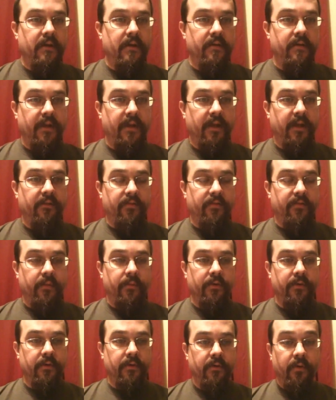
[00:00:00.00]
things from
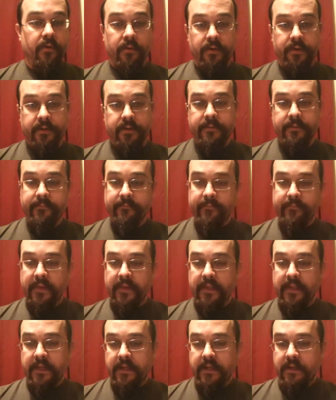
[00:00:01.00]
her hoard.
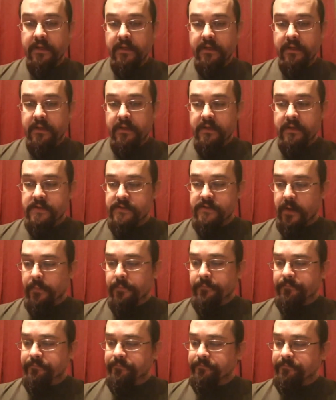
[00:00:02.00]

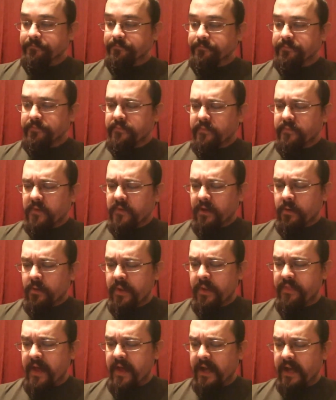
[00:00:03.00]
So
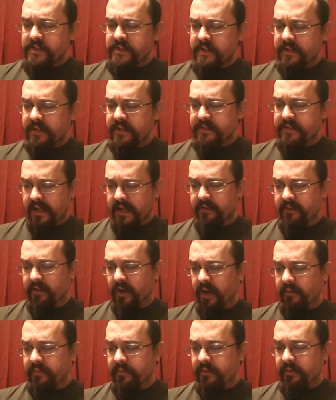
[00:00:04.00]
with that, she then takes
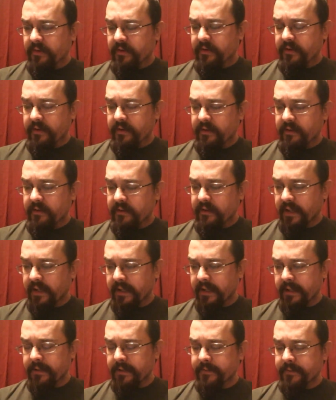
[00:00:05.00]
off,
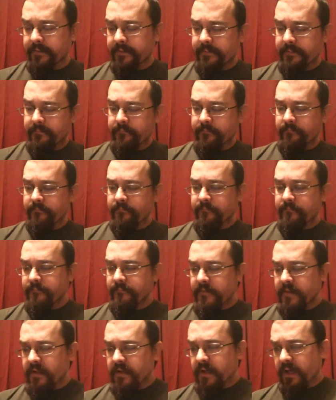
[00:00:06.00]
and
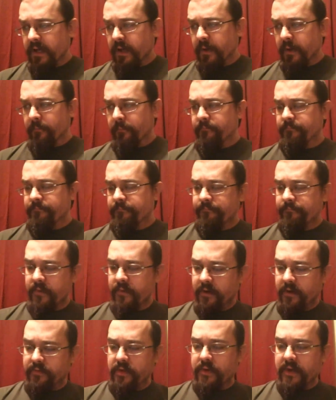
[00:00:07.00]

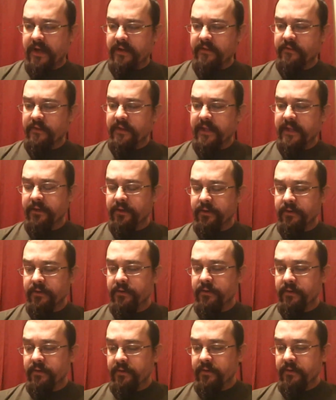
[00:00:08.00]
a few nights later,
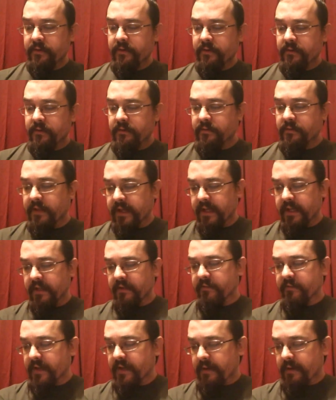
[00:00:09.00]
they
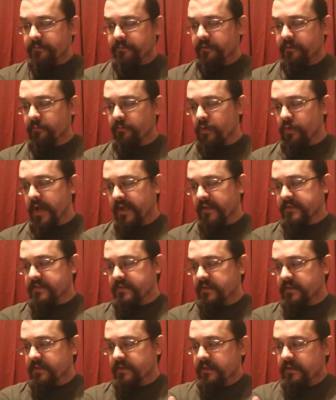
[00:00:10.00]
stop for some
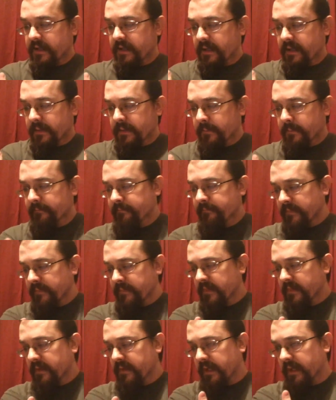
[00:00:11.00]
rest
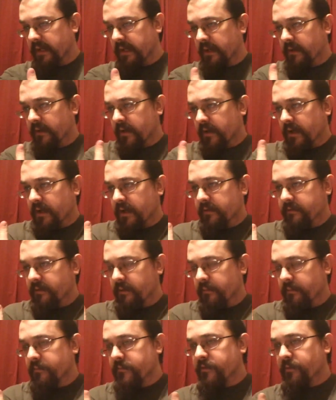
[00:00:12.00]
in
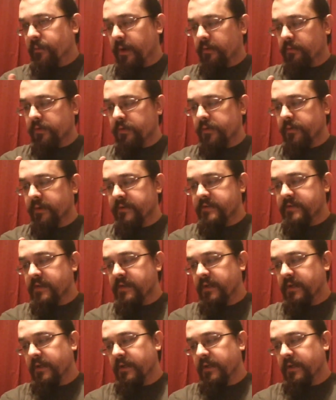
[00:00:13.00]
some small ruins,